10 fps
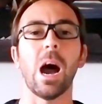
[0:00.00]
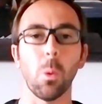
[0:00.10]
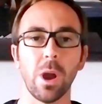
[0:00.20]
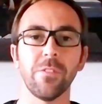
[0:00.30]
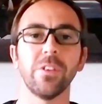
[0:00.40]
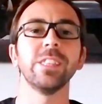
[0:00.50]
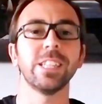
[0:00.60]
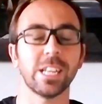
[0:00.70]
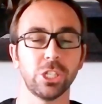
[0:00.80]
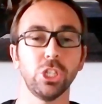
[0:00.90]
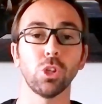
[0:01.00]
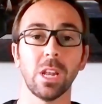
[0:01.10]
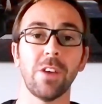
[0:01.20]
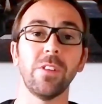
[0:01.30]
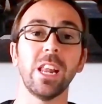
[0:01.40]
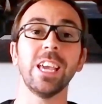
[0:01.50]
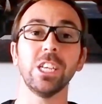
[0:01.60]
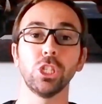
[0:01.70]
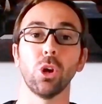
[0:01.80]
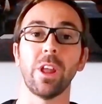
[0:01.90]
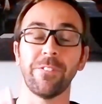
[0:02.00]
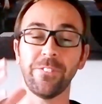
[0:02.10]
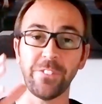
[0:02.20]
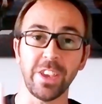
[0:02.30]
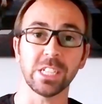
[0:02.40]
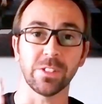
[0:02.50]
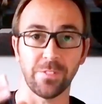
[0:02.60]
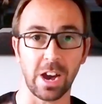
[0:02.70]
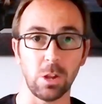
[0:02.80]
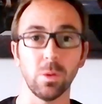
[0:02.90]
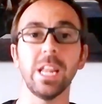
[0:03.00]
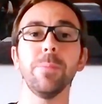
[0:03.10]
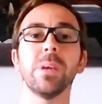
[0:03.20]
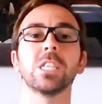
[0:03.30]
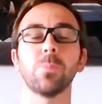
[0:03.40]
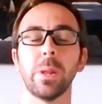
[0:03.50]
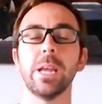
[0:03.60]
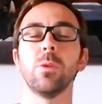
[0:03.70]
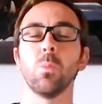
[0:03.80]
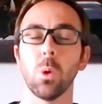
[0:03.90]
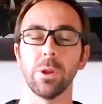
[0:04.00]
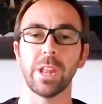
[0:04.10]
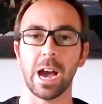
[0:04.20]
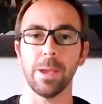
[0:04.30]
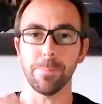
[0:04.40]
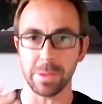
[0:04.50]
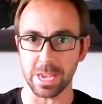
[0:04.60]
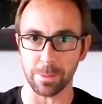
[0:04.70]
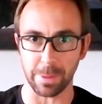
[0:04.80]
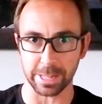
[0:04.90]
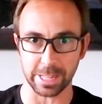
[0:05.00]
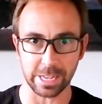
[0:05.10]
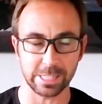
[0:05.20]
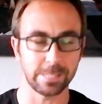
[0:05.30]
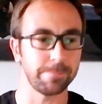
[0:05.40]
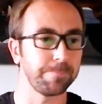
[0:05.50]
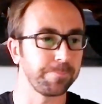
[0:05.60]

However, the transition level is not a fixed value. Let me explain what I mean by that.